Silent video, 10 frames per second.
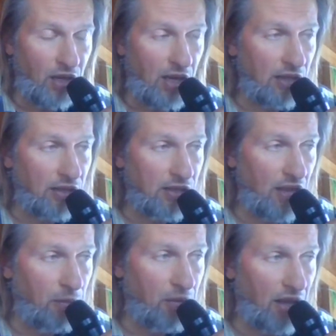and at the
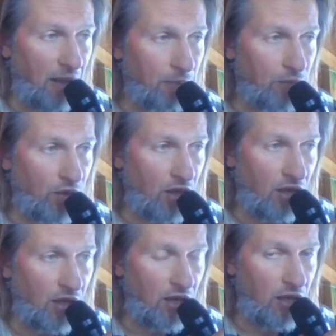same time
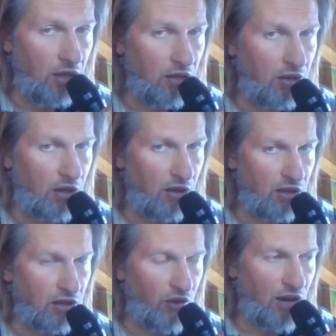
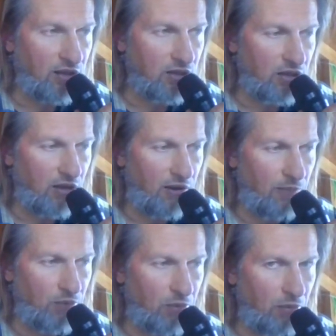it creates
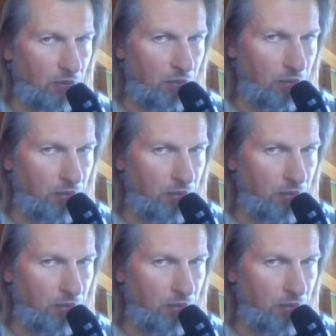an